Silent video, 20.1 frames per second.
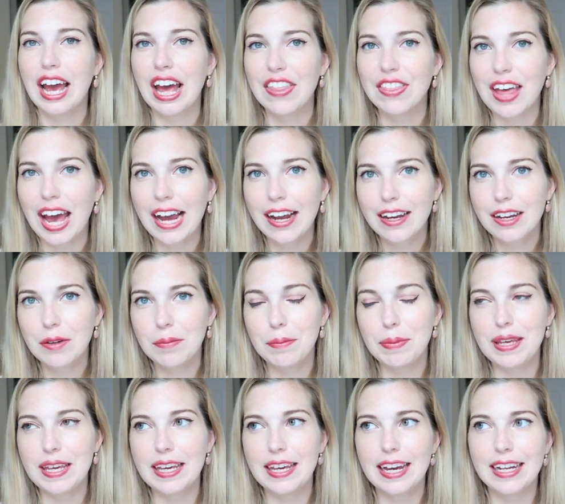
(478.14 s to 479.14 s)
And that could
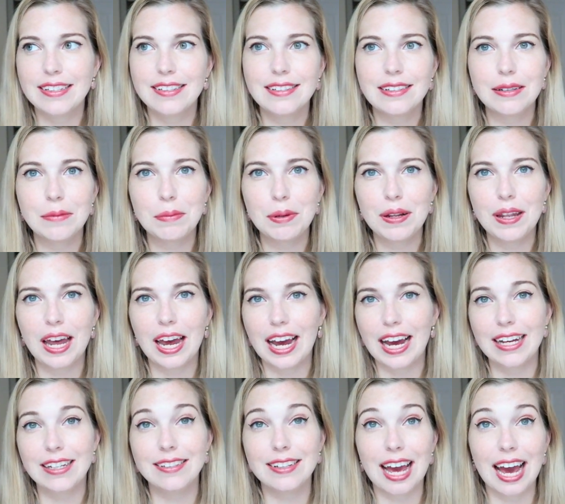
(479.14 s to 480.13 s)
be as simple
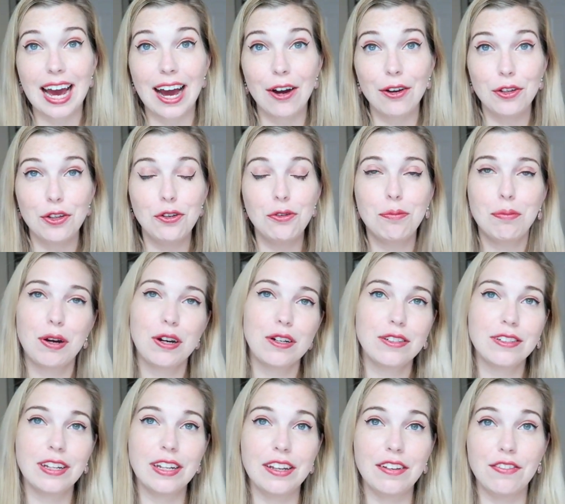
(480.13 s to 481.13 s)
as how you
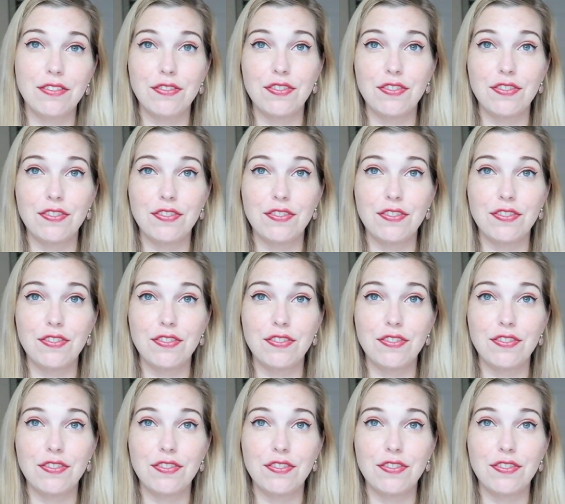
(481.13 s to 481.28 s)
personally